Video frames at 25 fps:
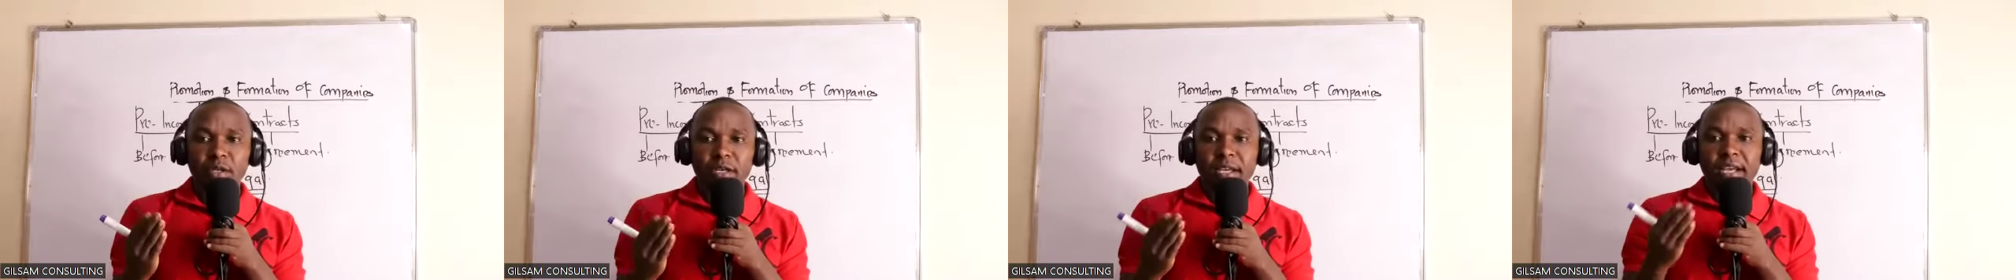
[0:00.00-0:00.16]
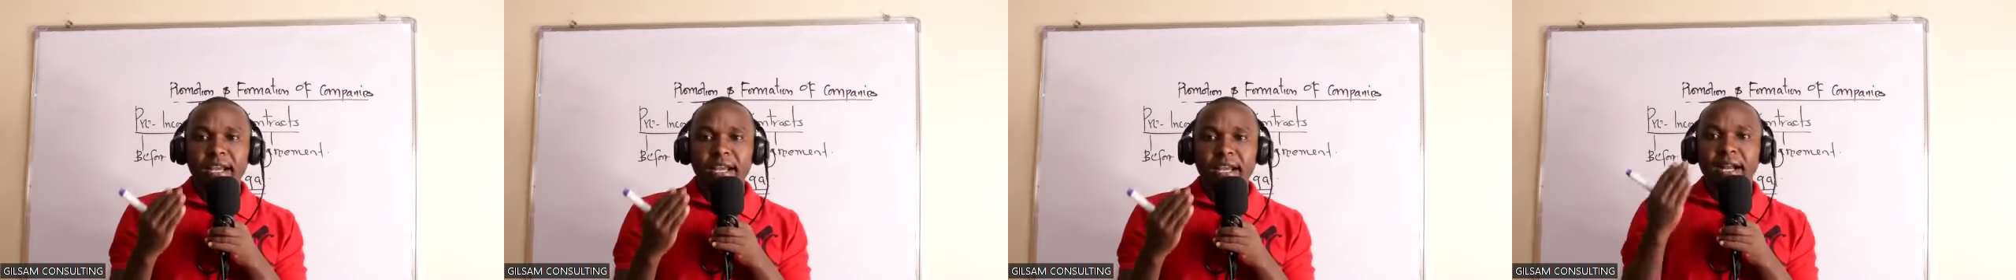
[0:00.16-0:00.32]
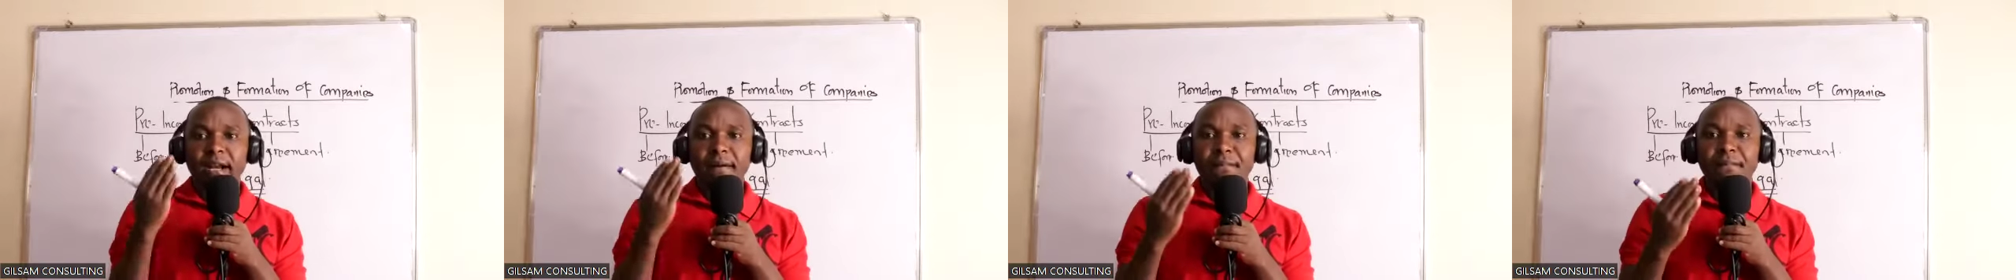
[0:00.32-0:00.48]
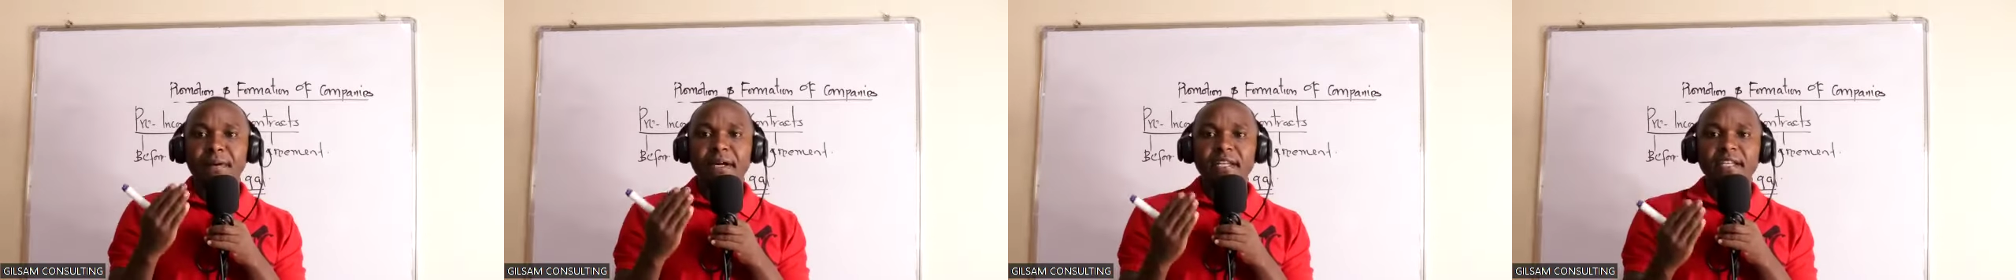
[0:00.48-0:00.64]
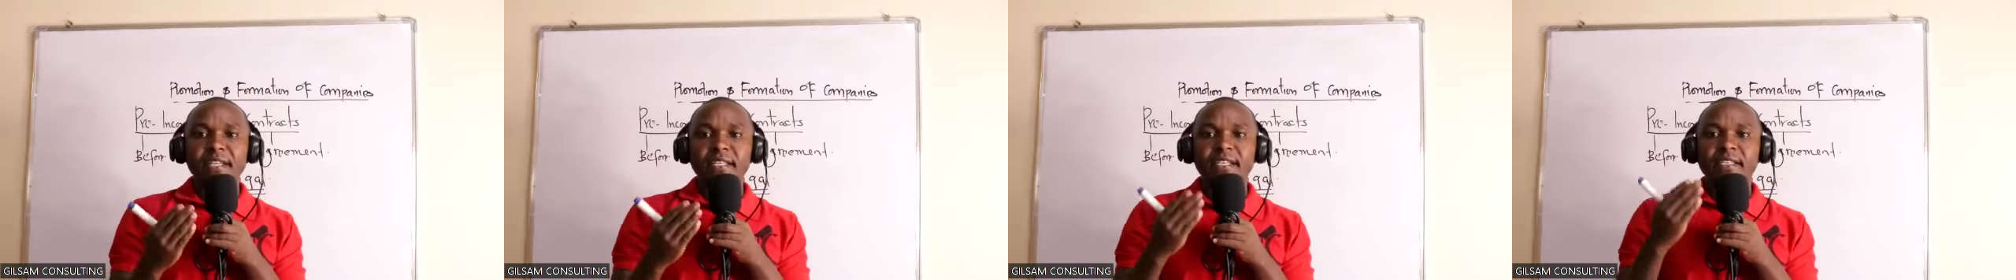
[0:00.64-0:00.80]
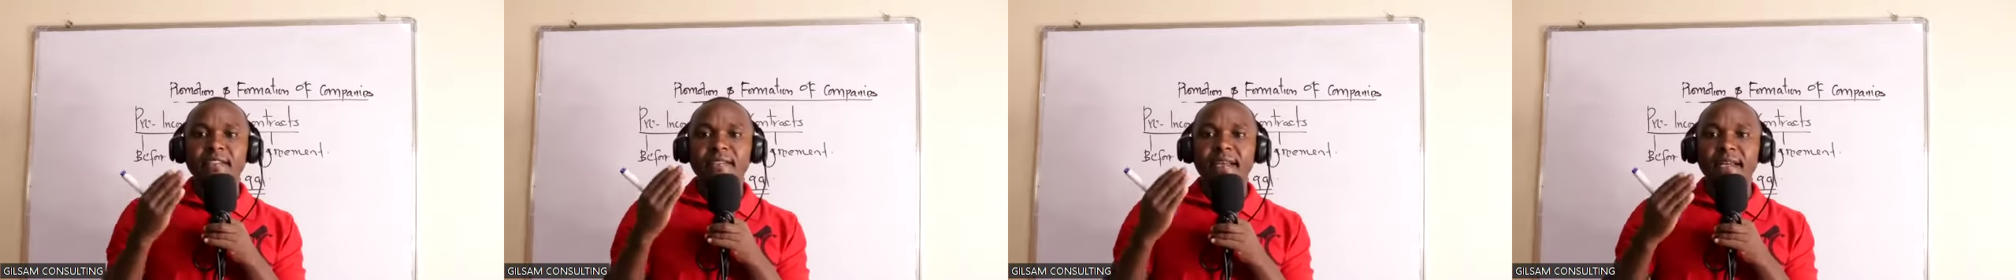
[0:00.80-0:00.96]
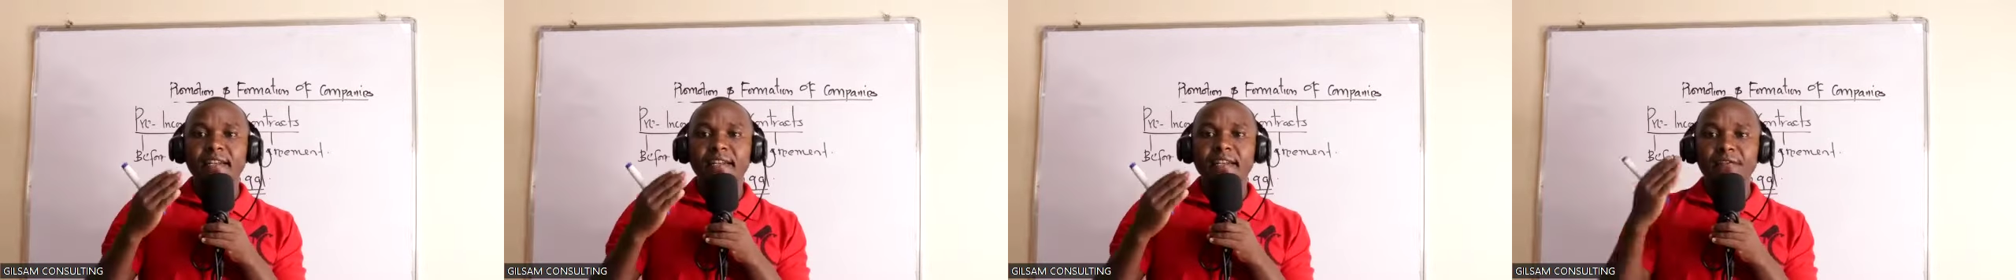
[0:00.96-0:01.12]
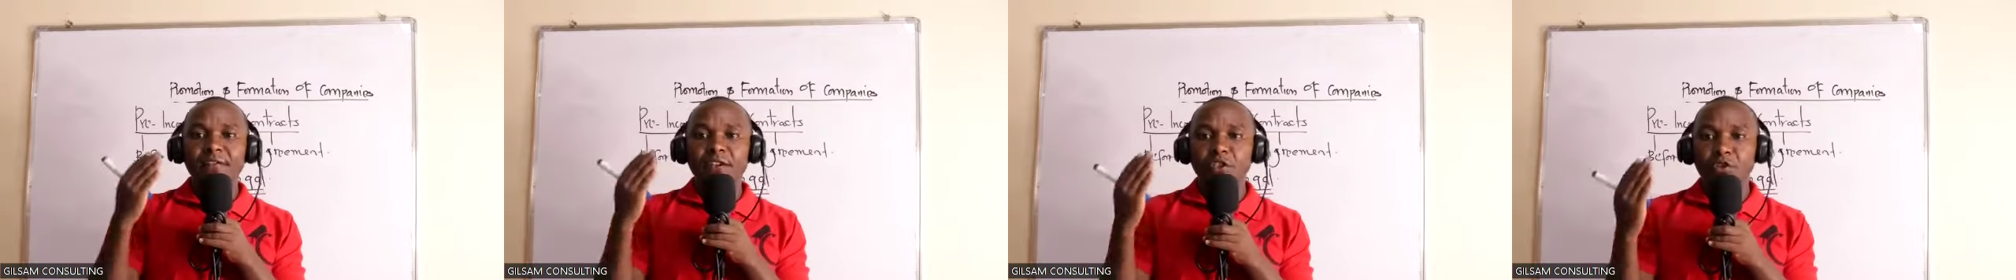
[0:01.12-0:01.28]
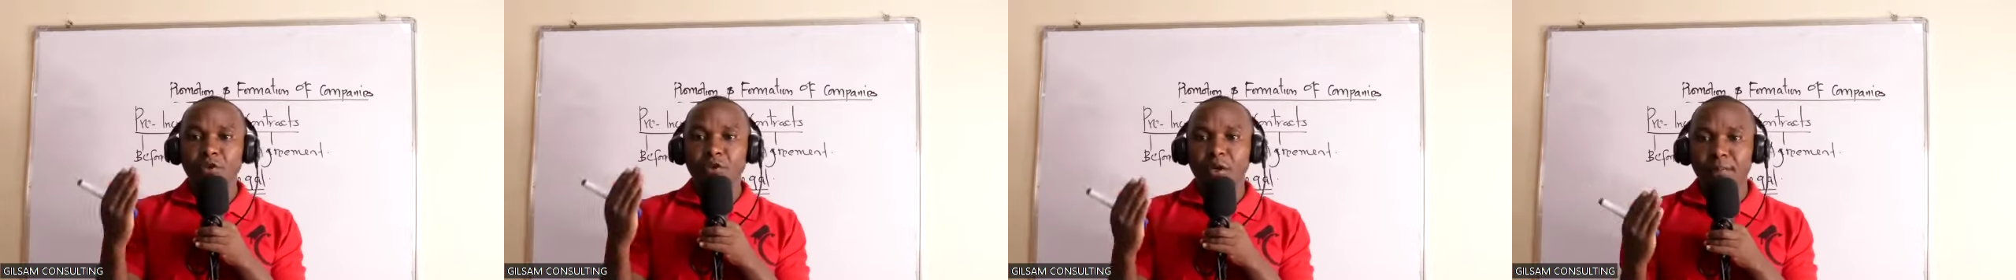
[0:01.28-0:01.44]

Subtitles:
Company is a divisional